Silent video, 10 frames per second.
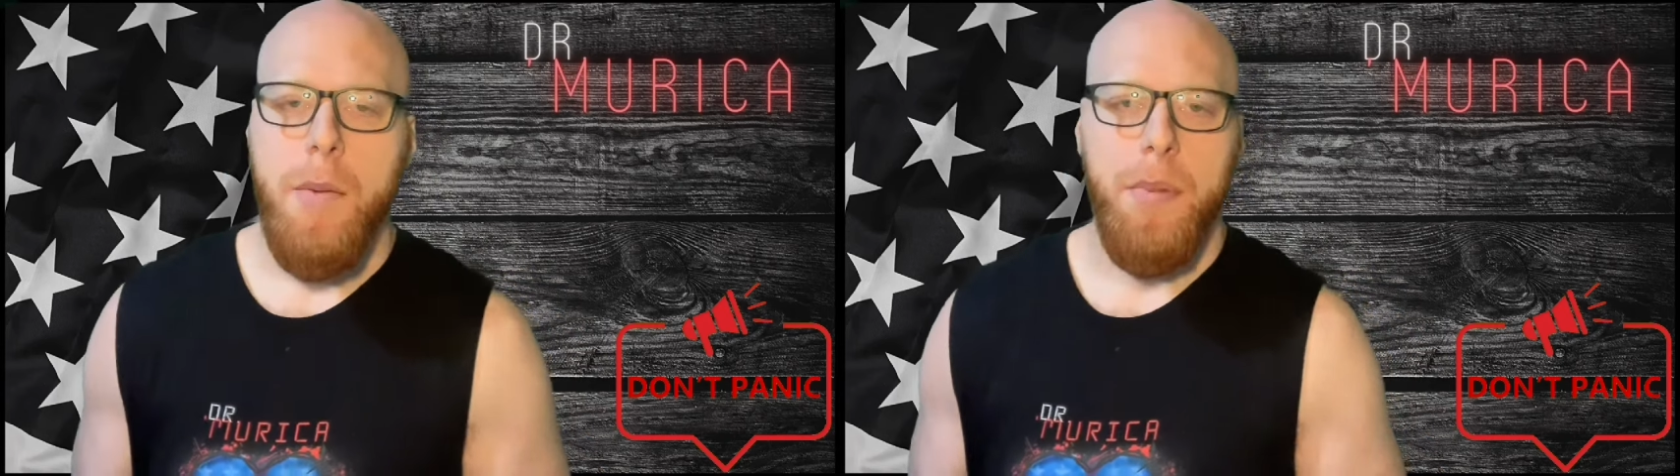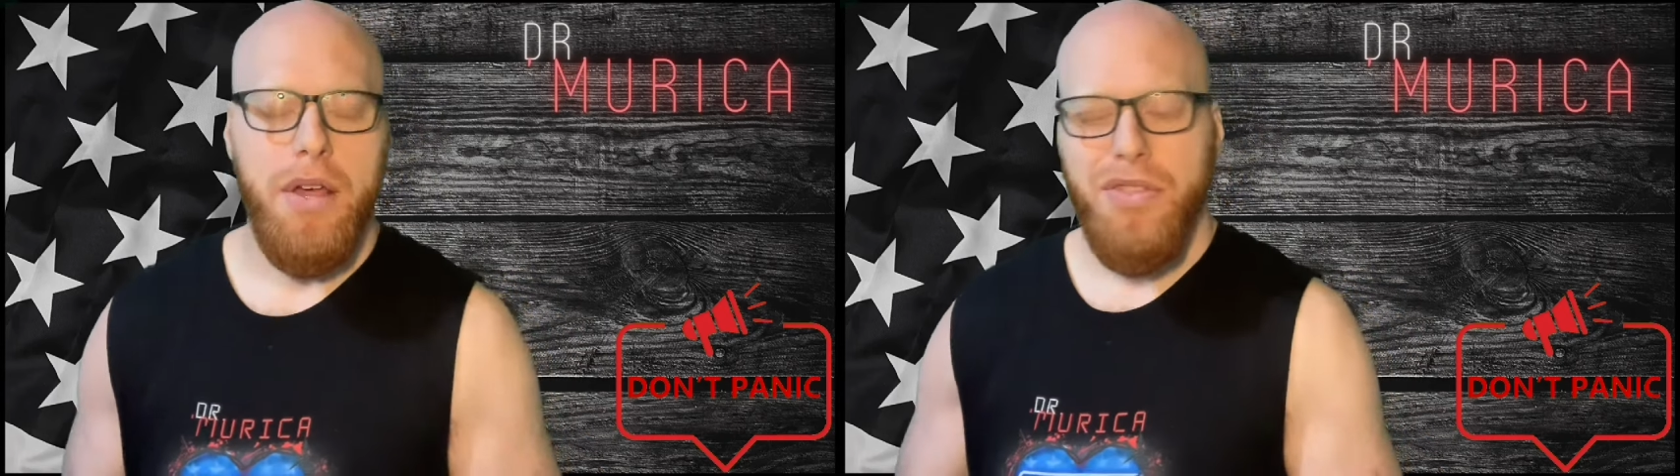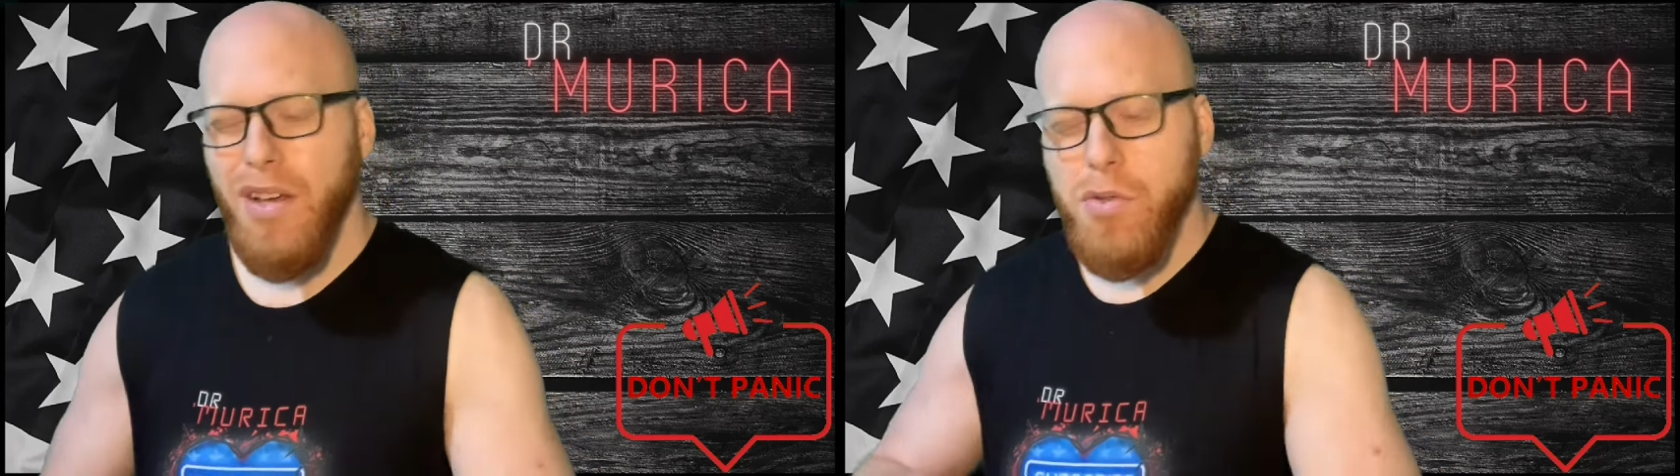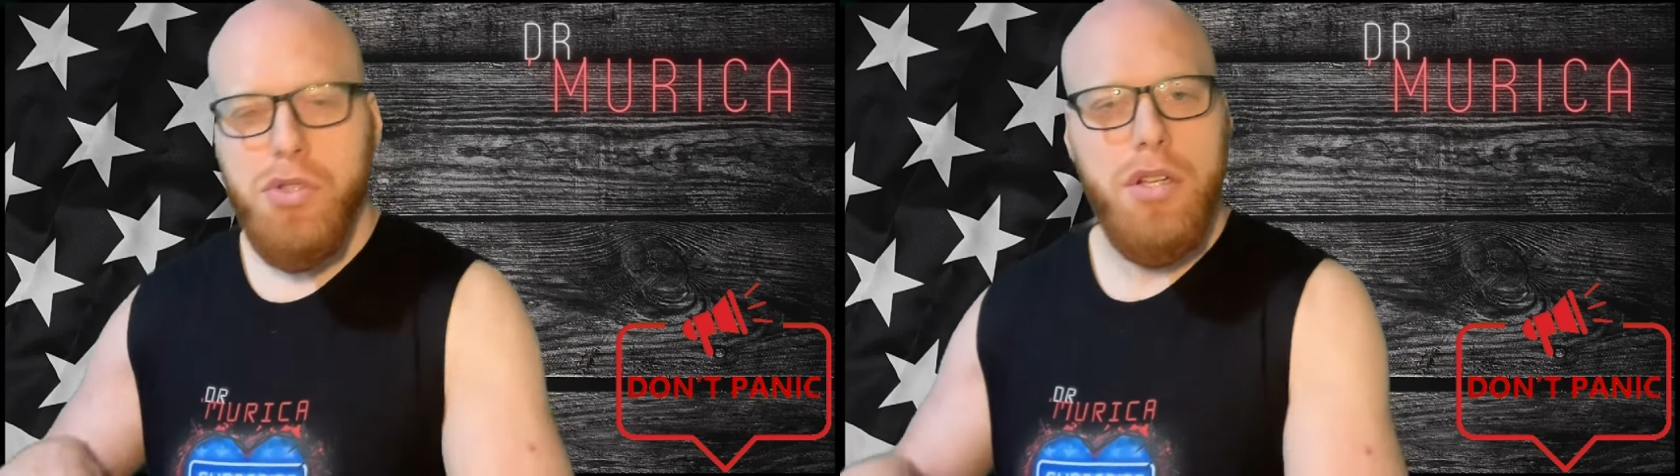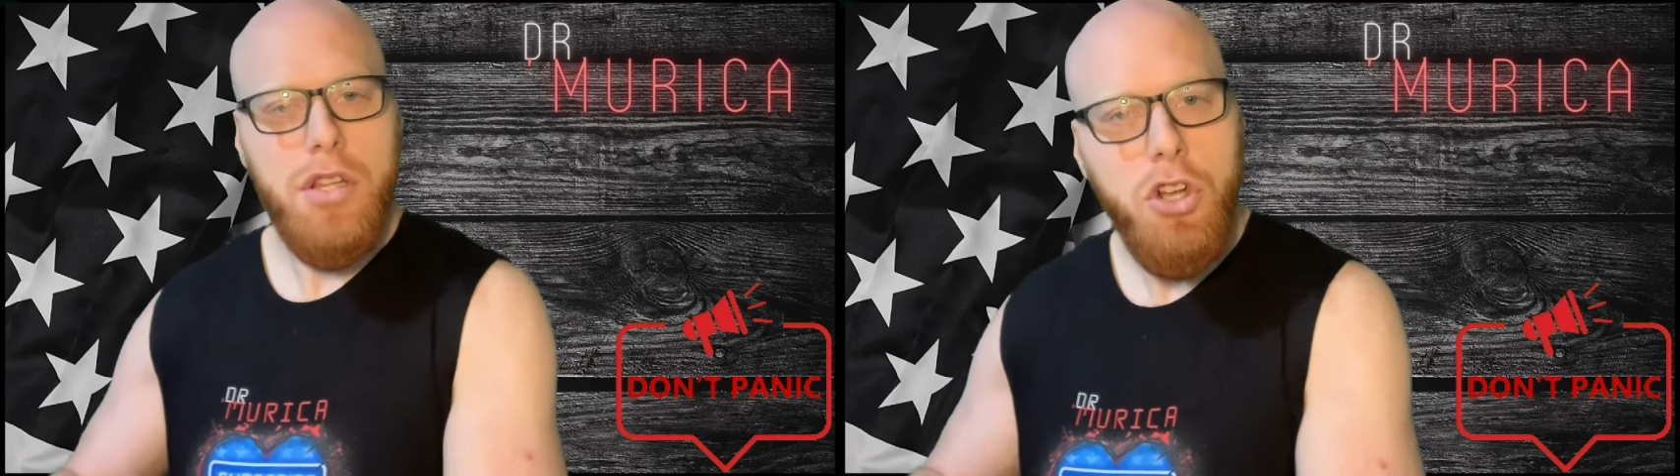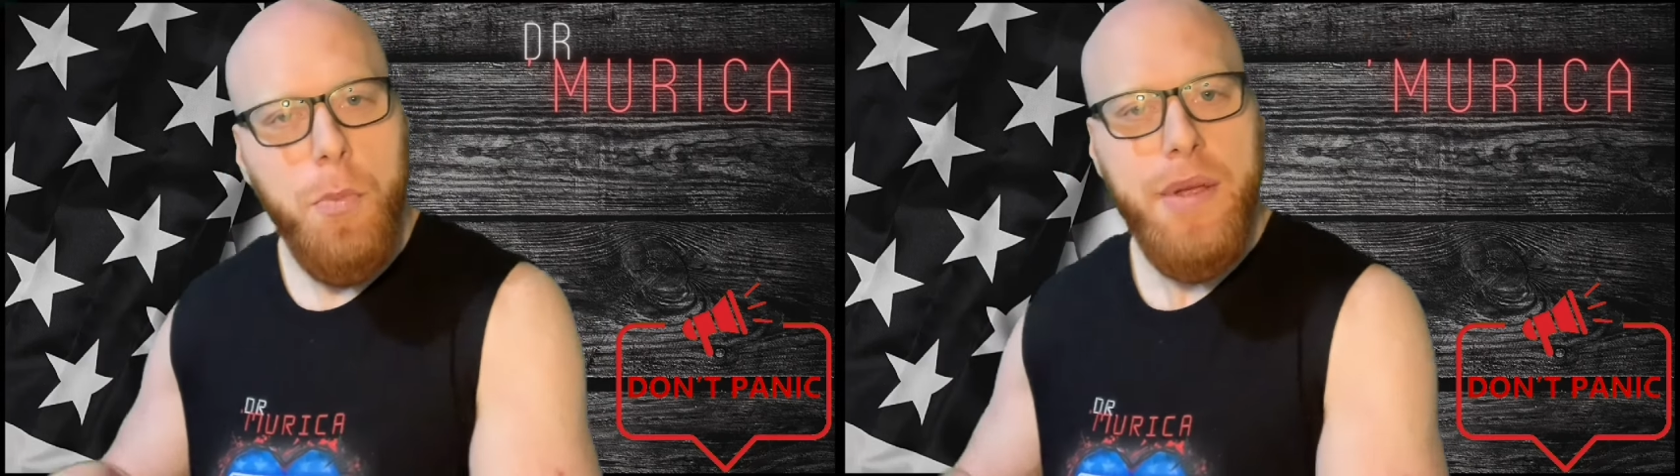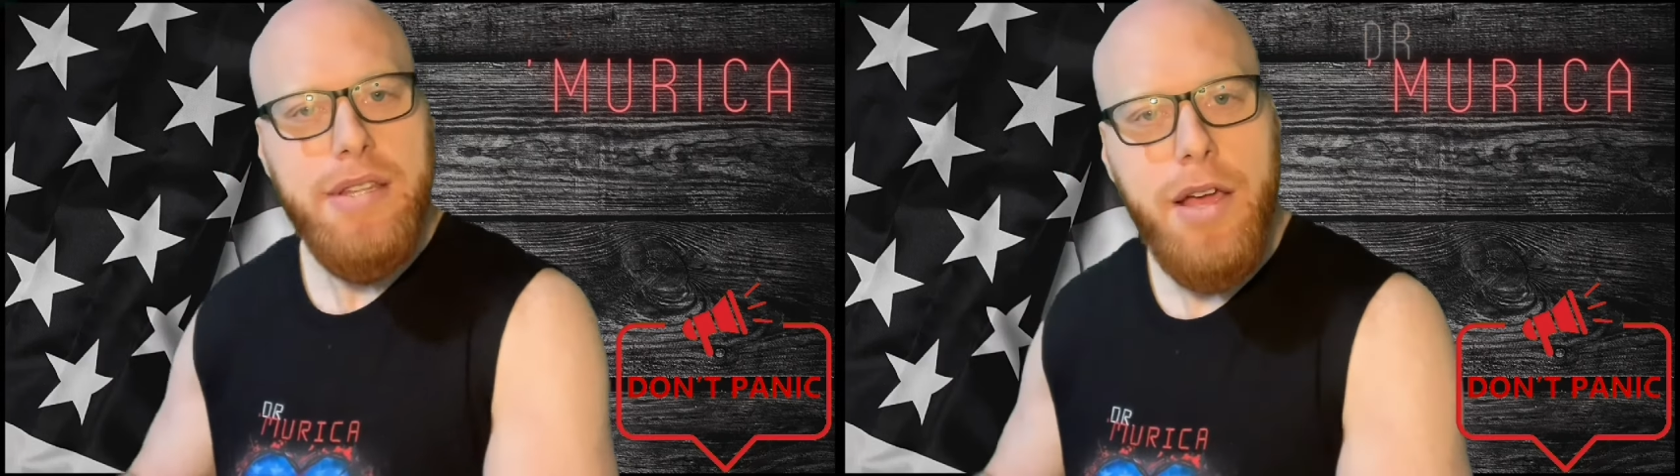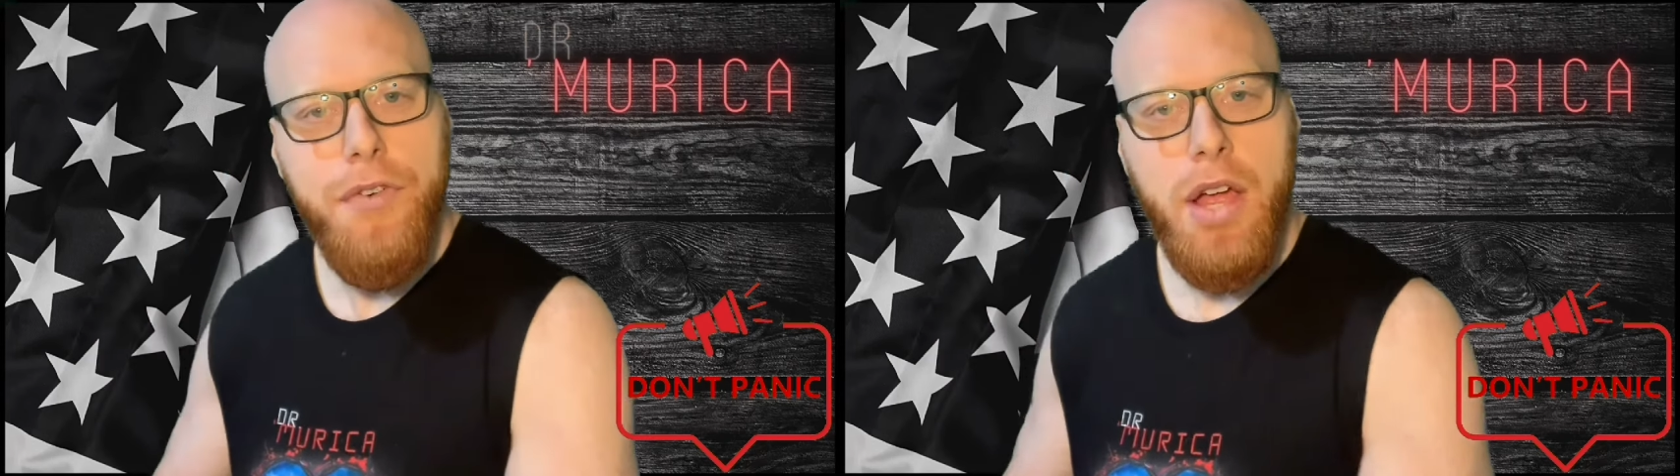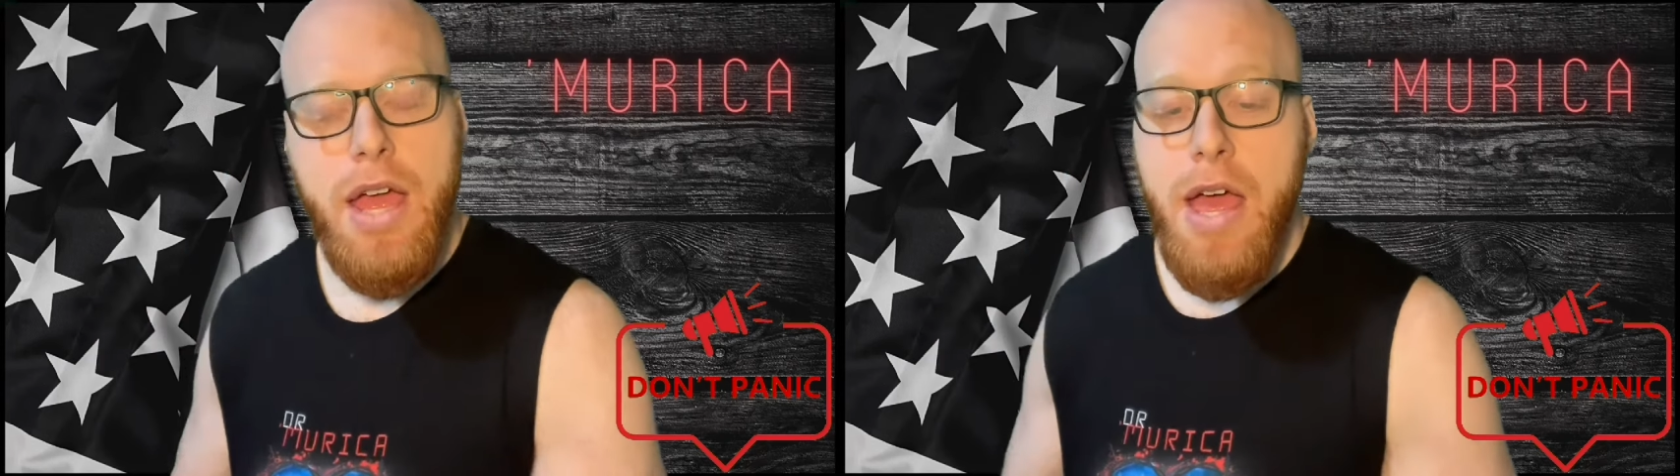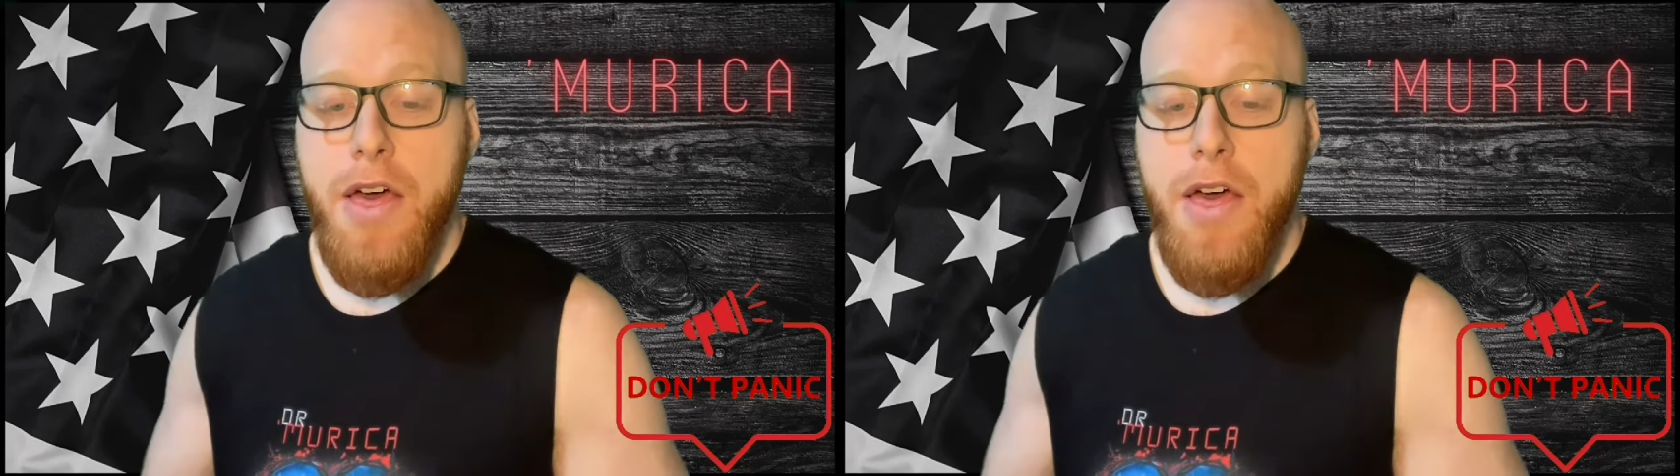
But those are a little bit different.